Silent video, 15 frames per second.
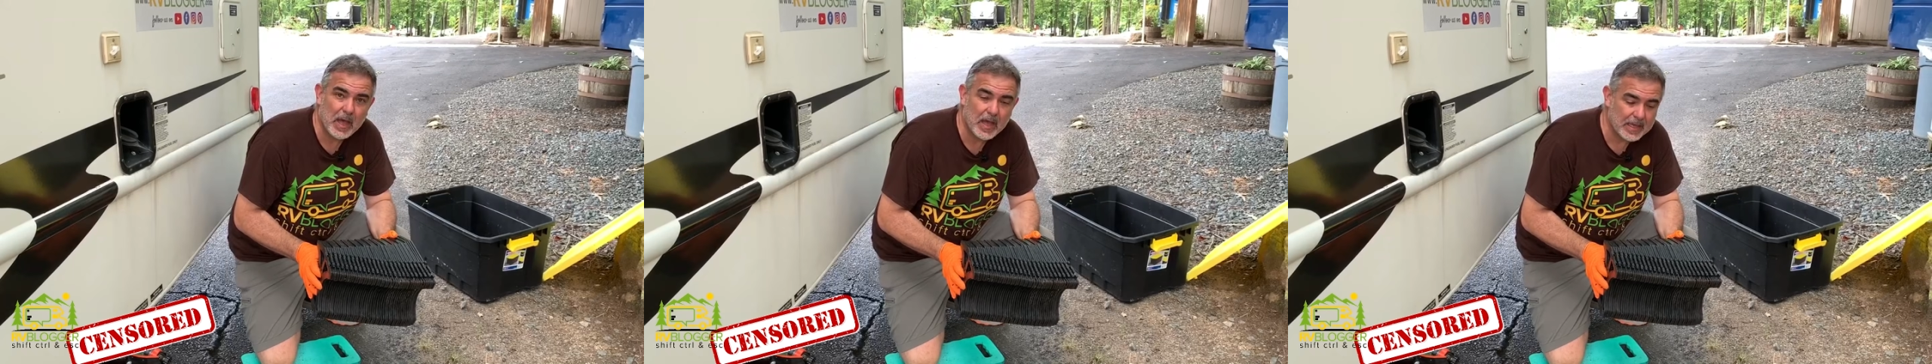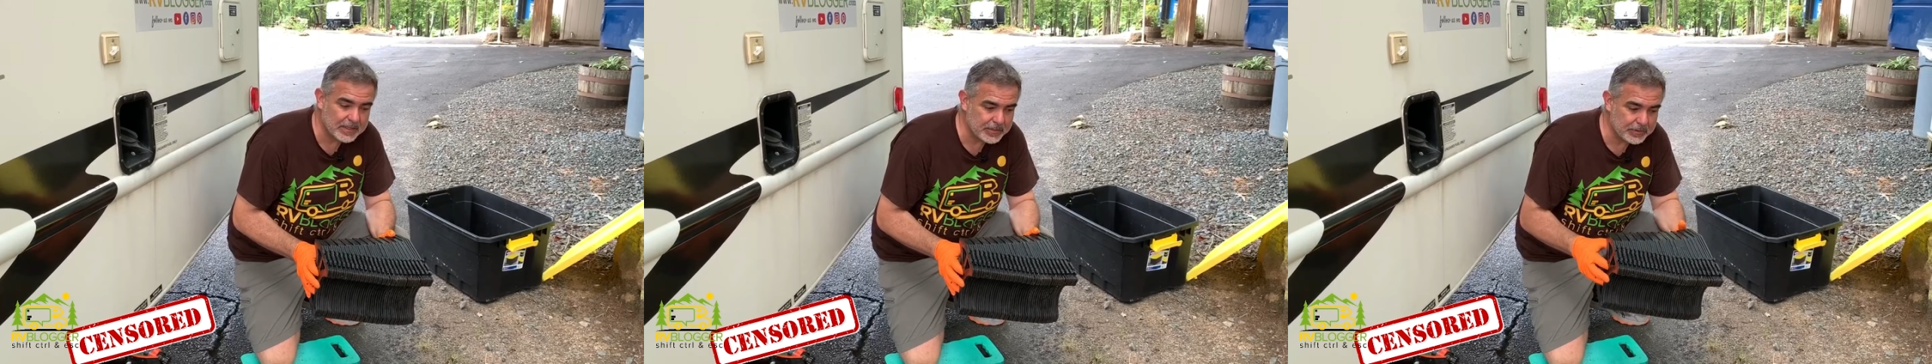
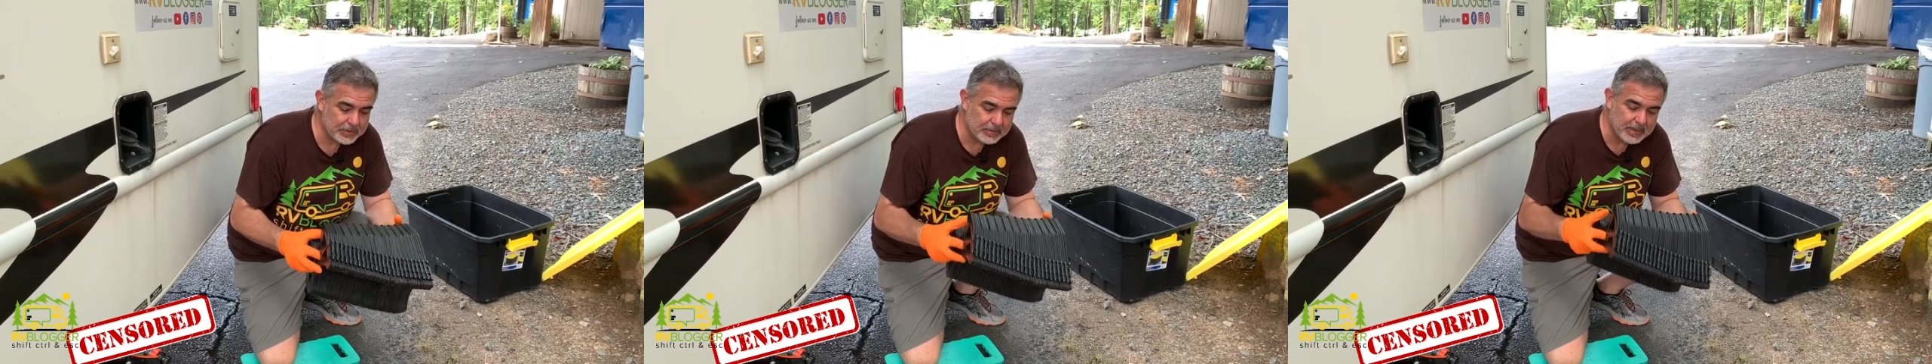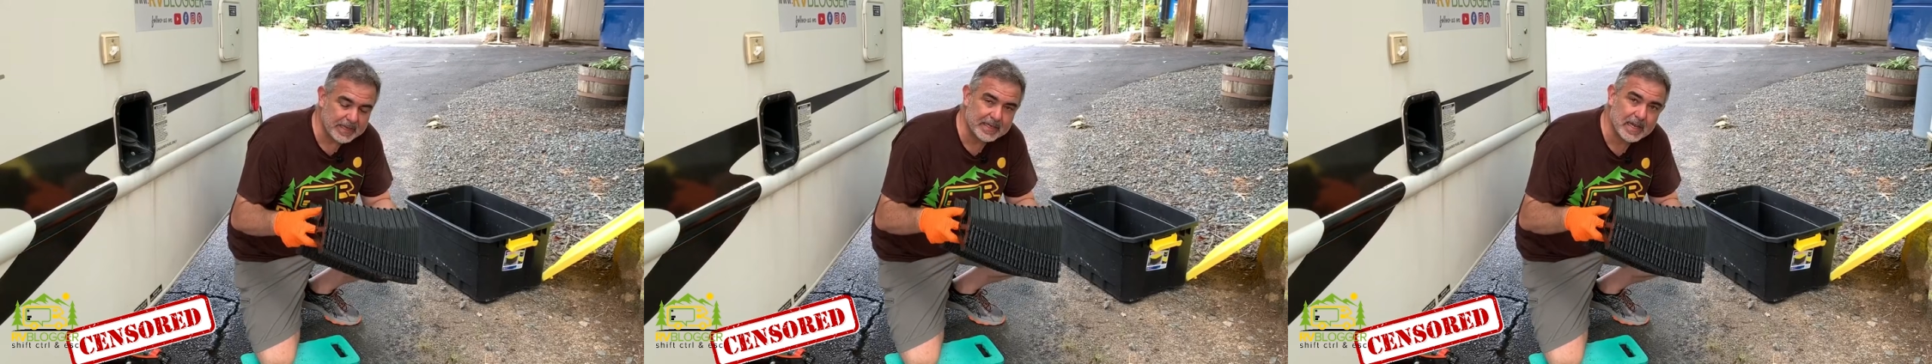behind you,
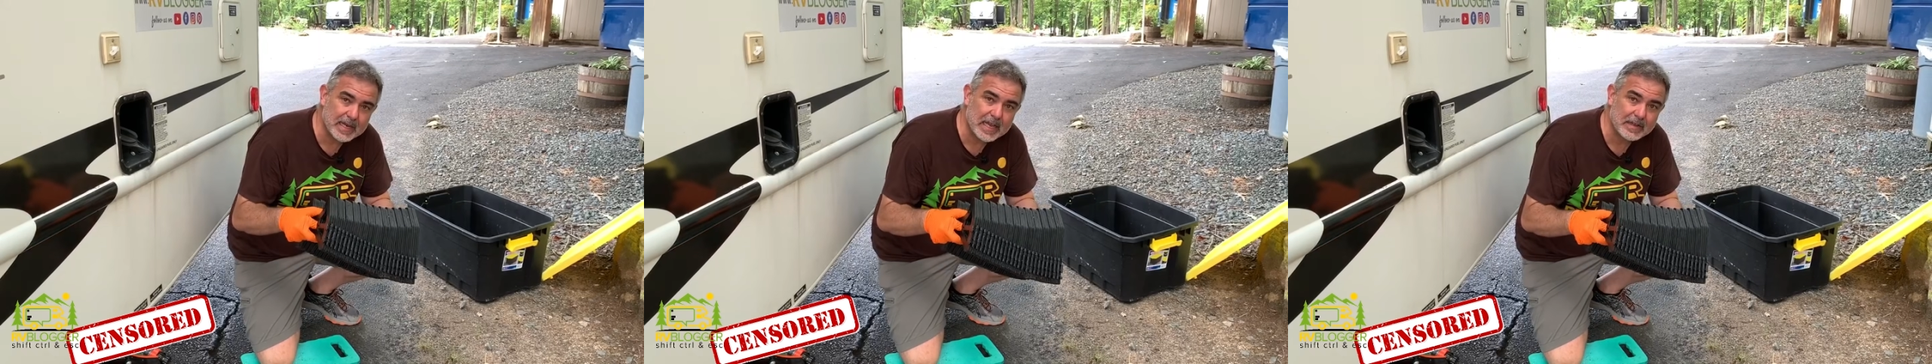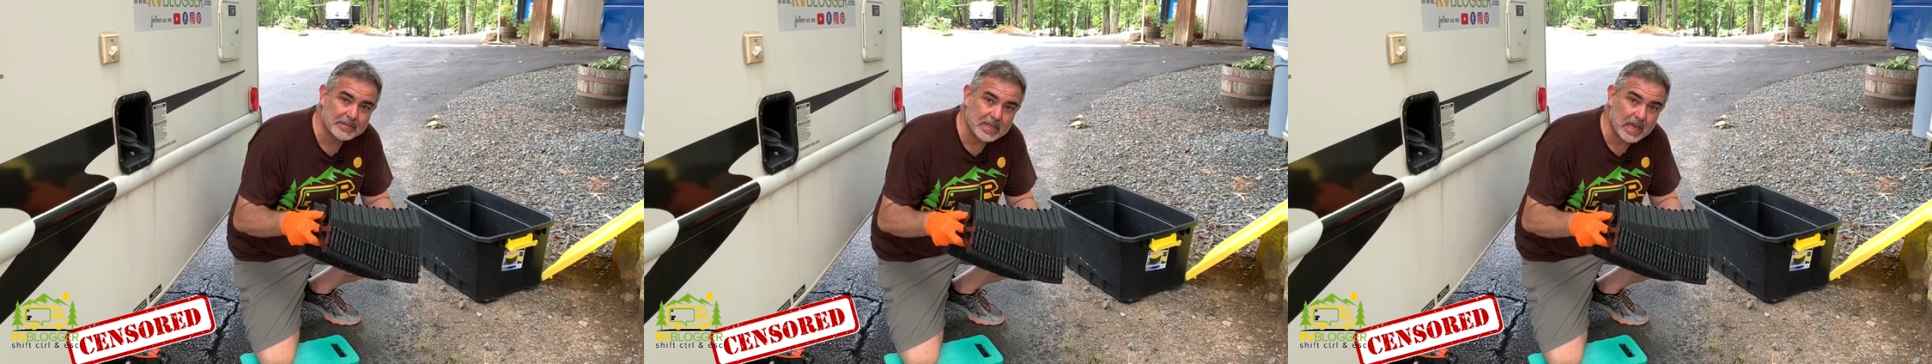you may not
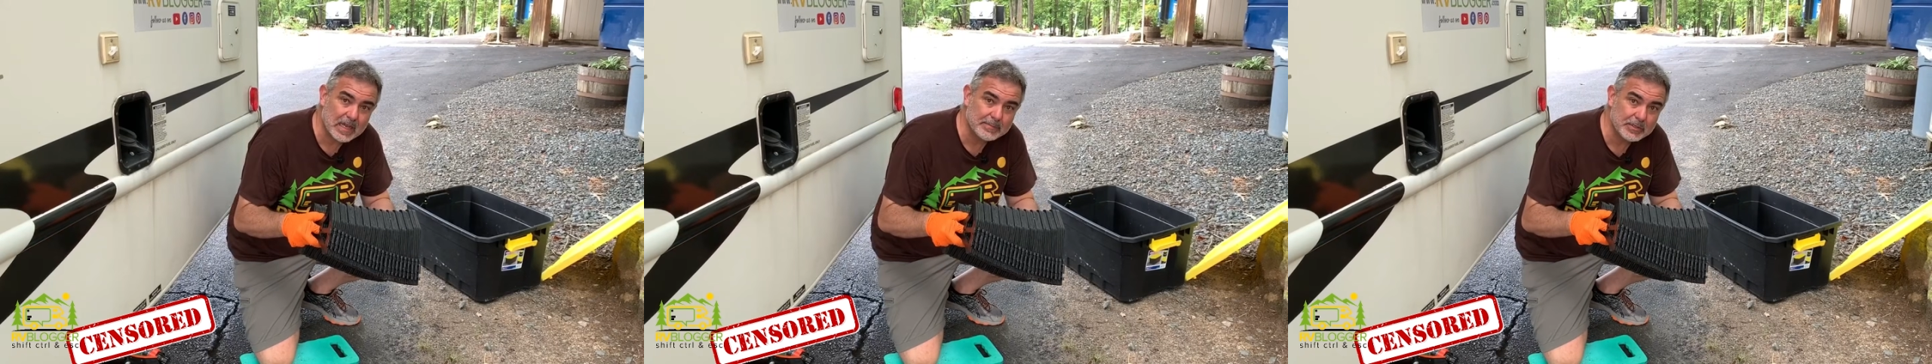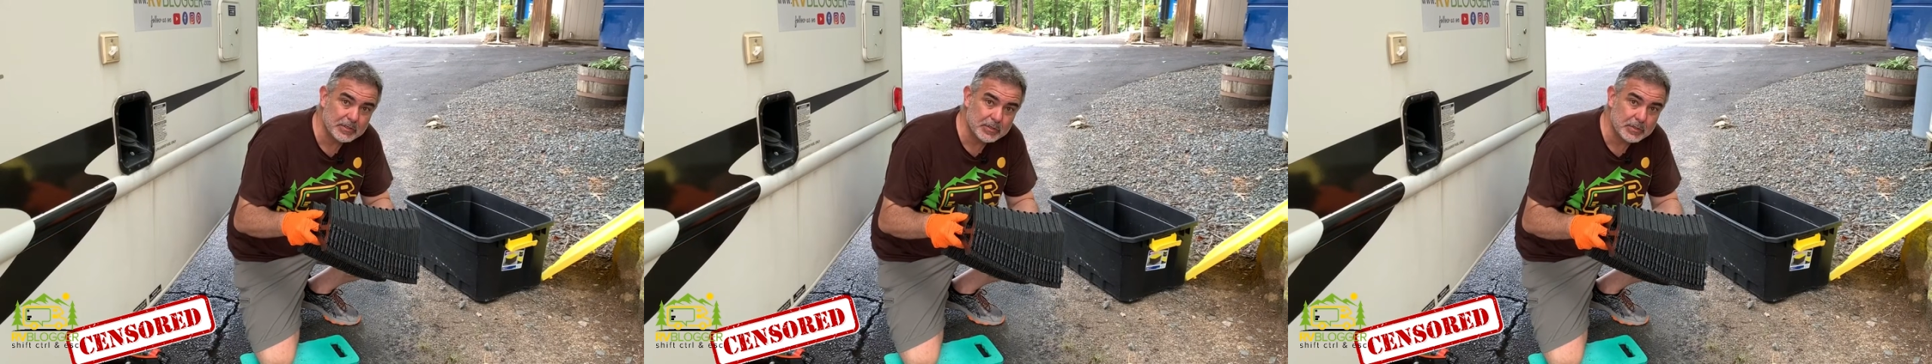have
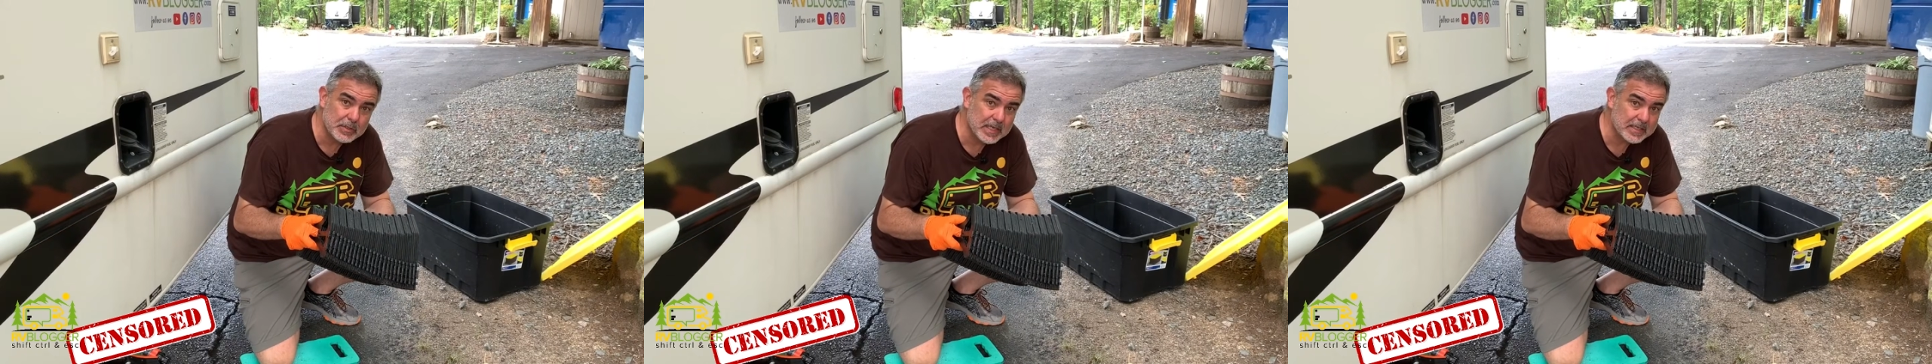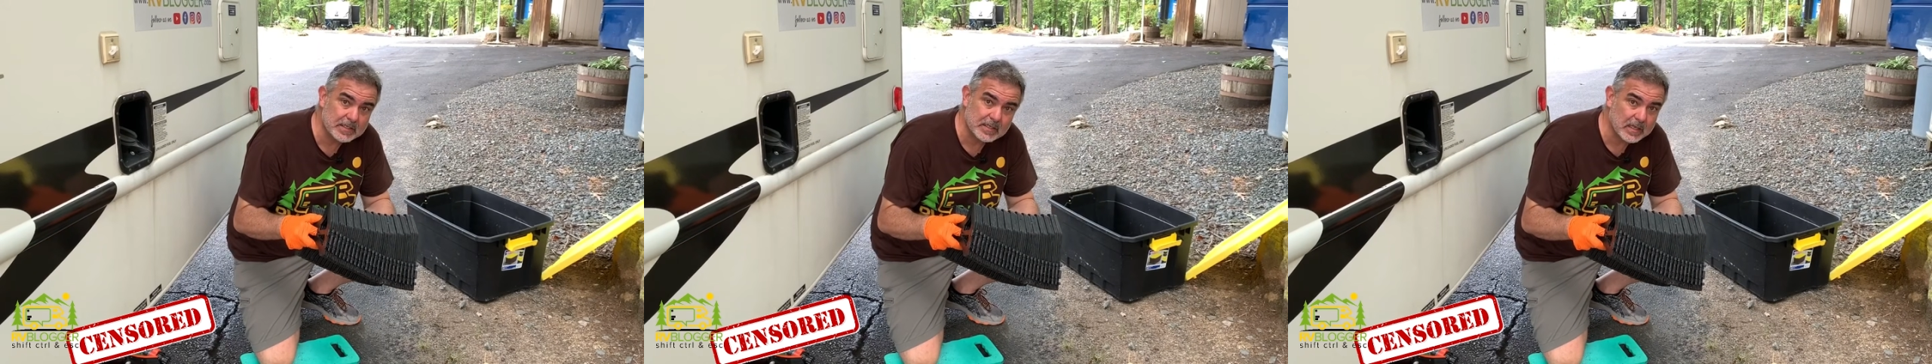time to do
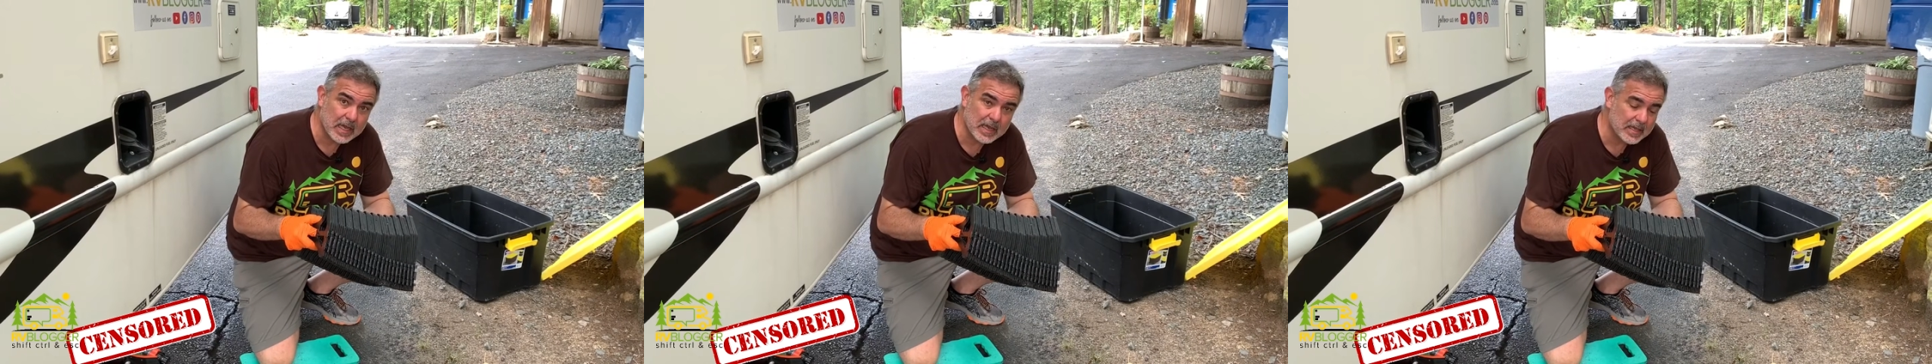this.